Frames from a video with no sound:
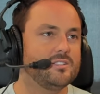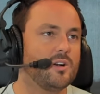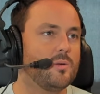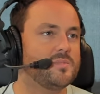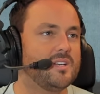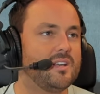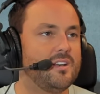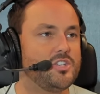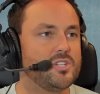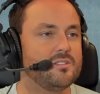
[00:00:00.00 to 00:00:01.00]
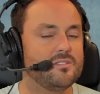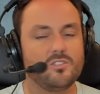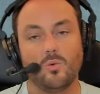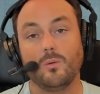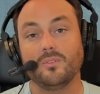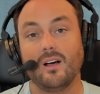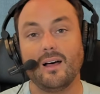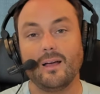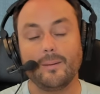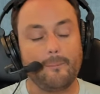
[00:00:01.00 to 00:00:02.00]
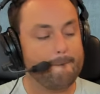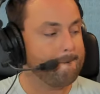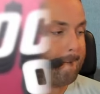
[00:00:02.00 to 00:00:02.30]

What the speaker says: Terms and conditions do apply.